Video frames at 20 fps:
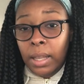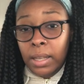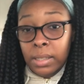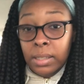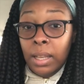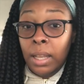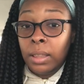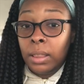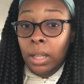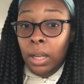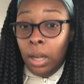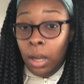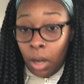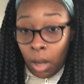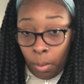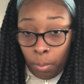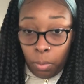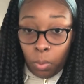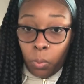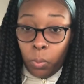That's like the
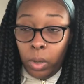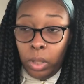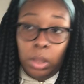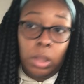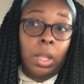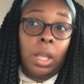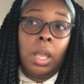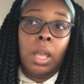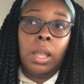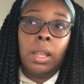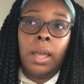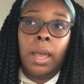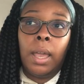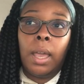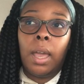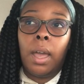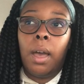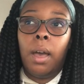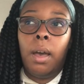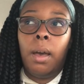number one thing,
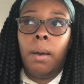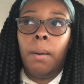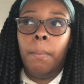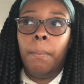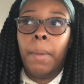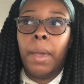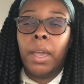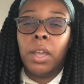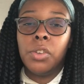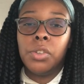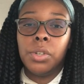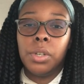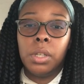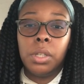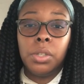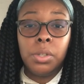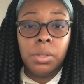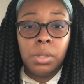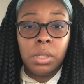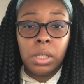like making sure
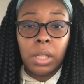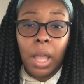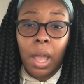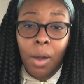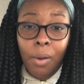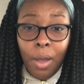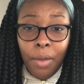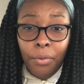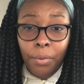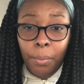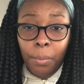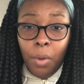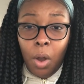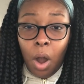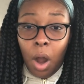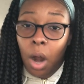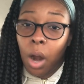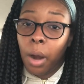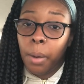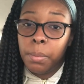that you stay away from
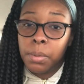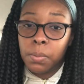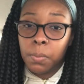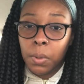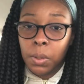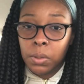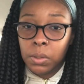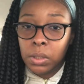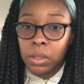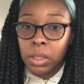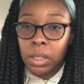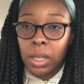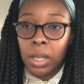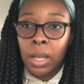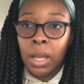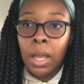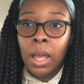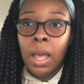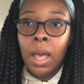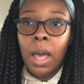carbs mostly.